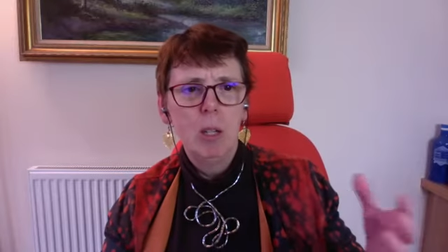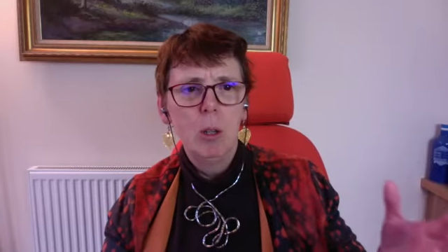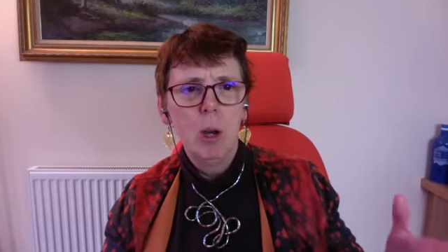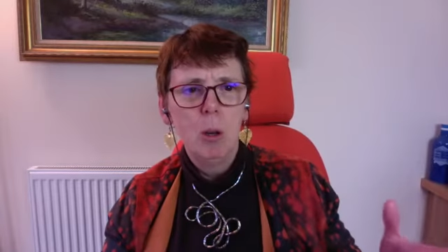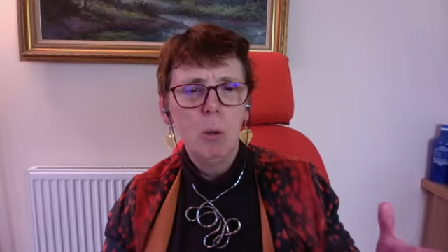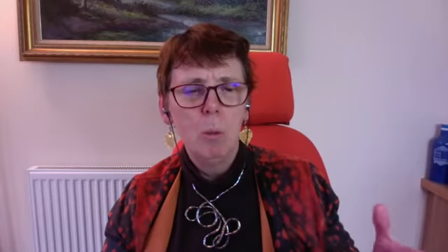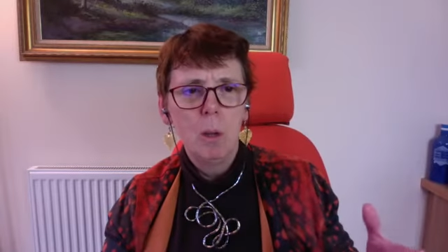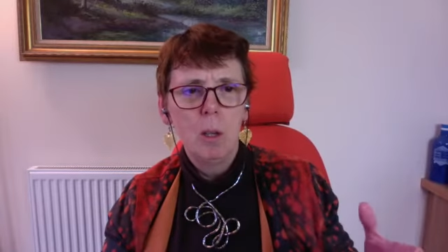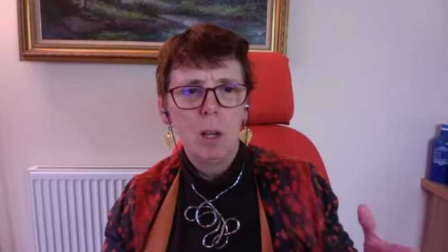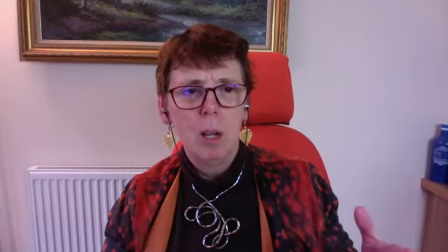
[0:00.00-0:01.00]
who
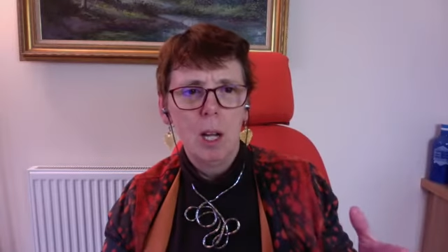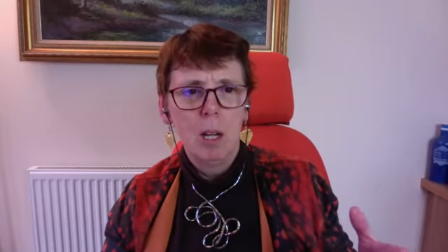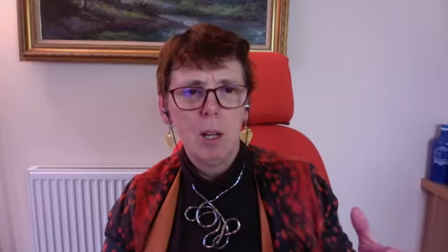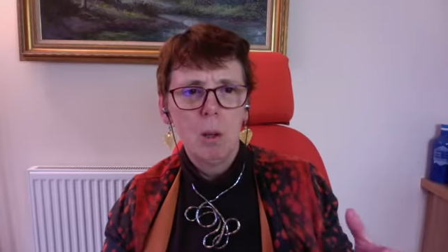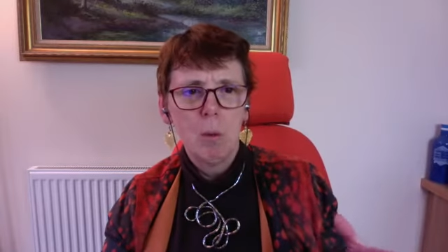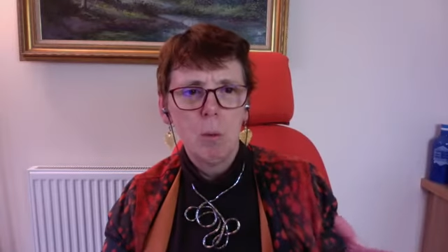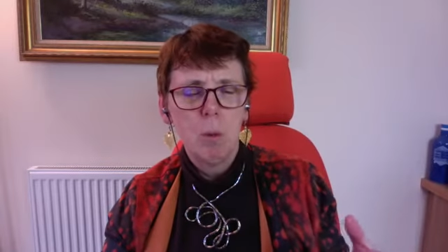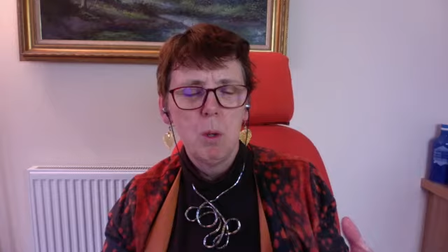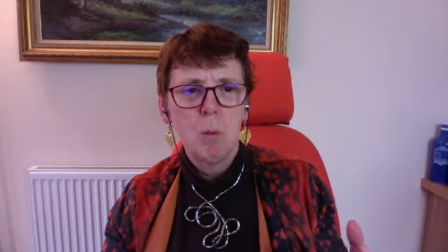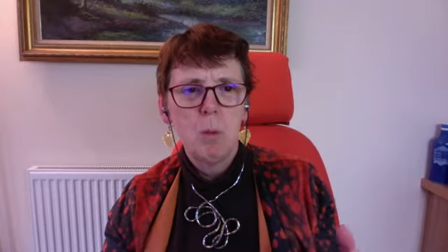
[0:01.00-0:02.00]

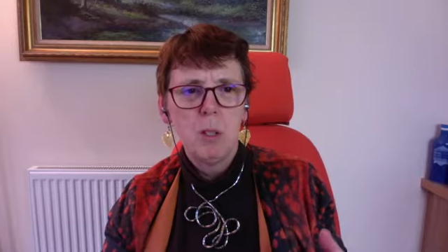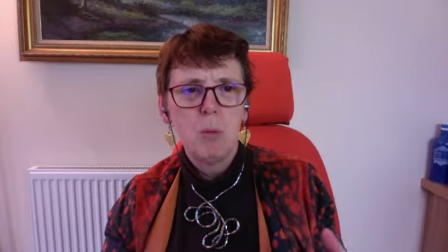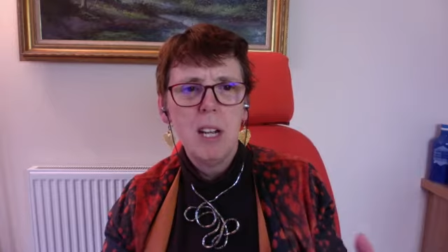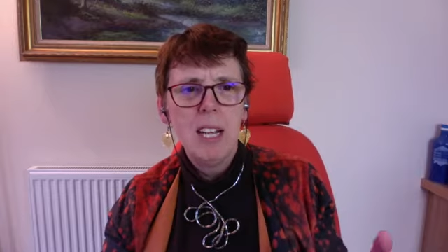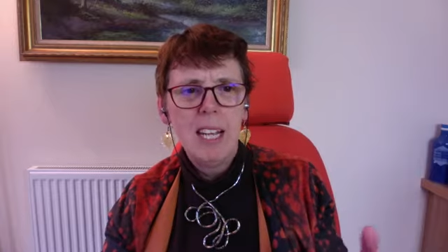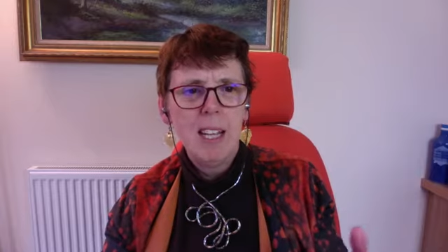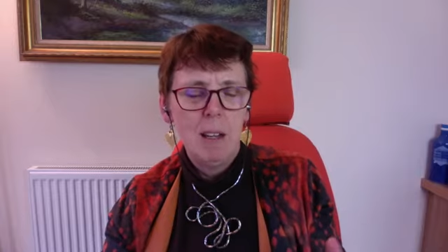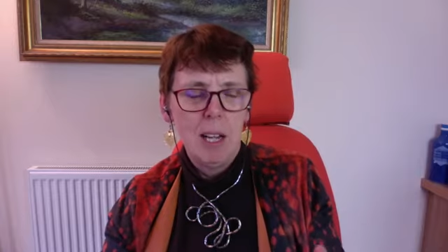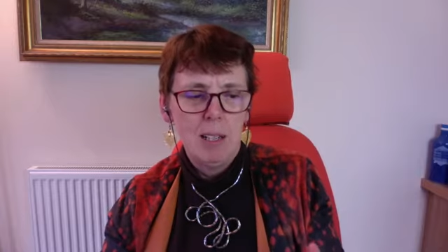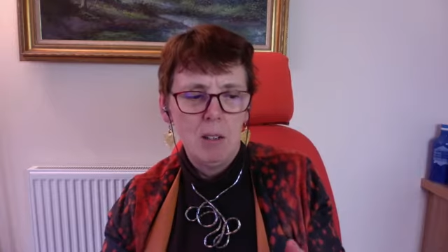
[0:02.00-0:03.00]
was really,